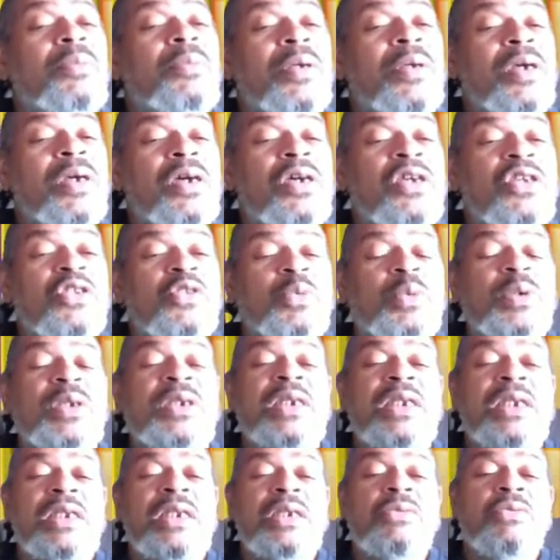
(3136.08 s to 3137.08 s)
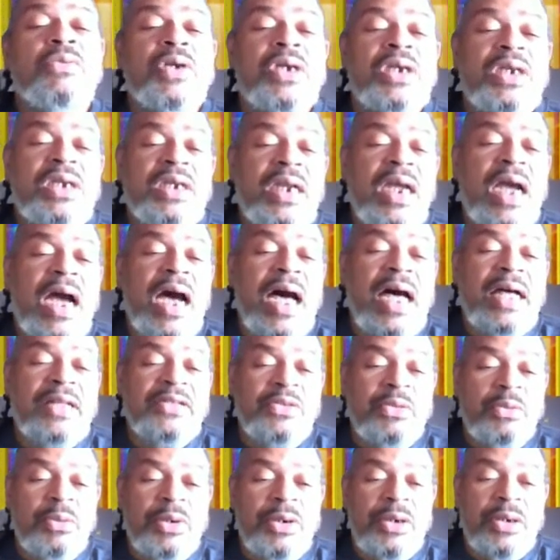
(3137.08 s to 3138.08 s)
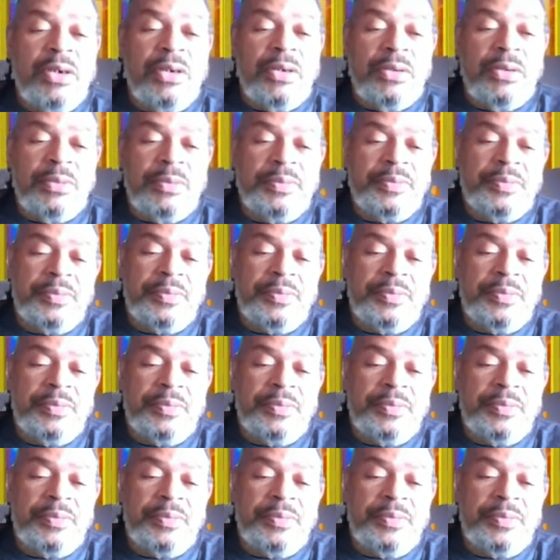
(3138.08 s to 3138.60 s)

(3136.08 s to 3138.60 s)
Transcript: Because we need to read God's Word.